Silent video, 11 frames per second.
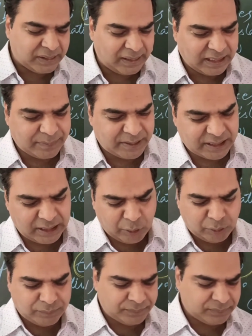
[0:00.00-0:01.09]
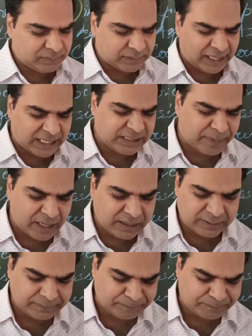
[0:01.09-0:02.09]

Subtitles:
let me tell you the last part.